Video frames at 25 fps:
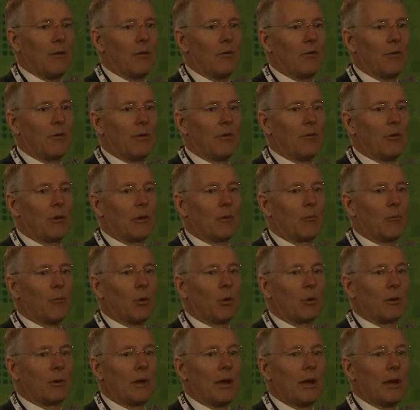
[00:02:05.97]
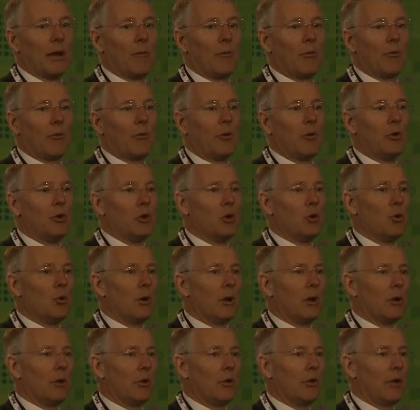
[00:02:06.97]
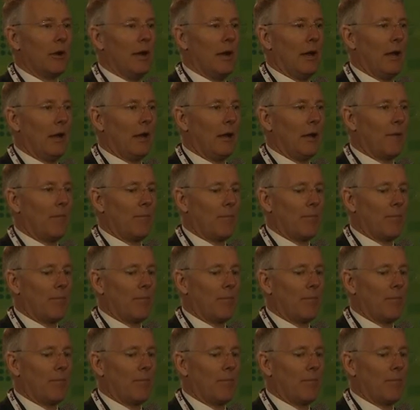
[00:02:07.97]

several more times during the day.